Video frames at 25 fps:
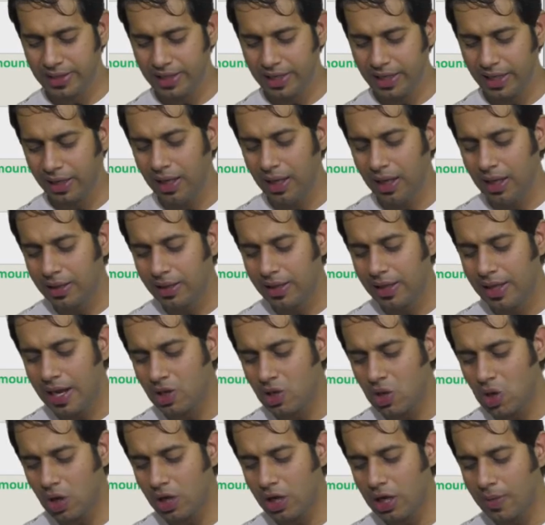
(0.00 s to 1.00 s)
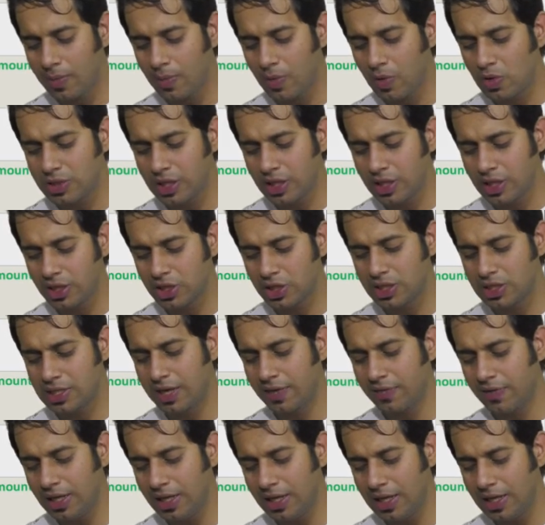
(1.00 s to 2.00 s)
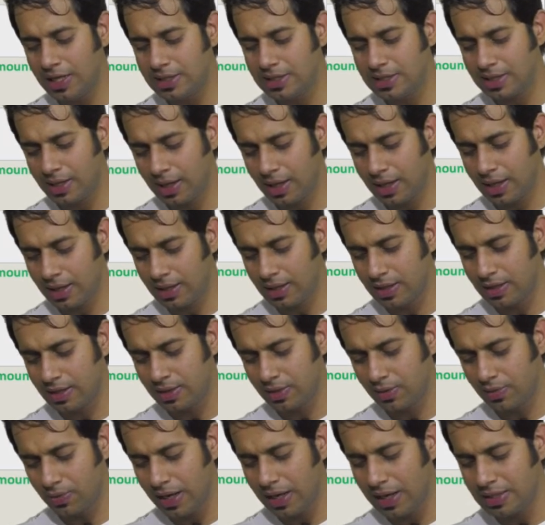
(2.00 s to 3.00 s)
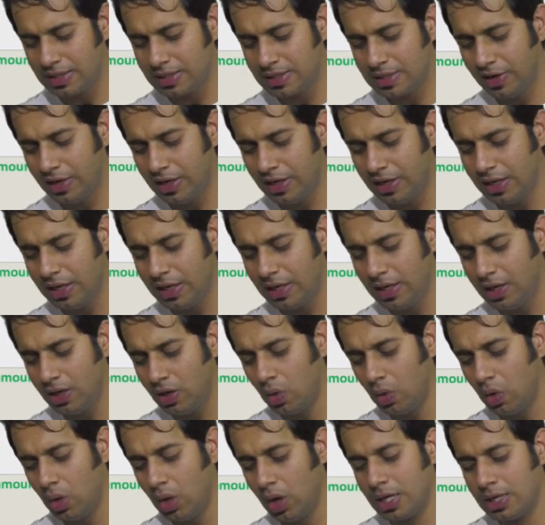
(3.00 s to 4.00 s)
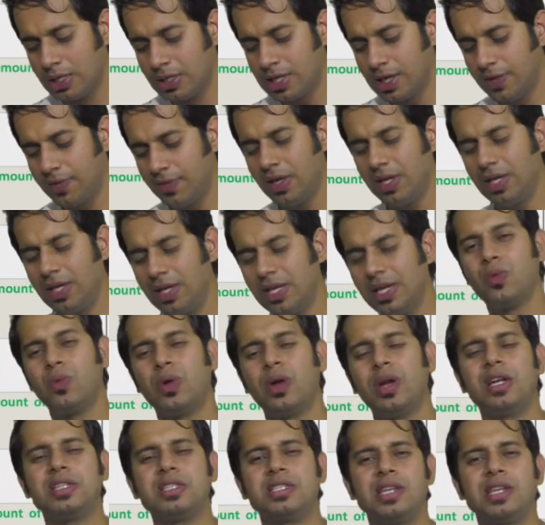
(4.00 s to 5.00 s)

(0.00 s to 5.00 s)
credit? They are talking about section 17(1) and 17(2). 17(1) and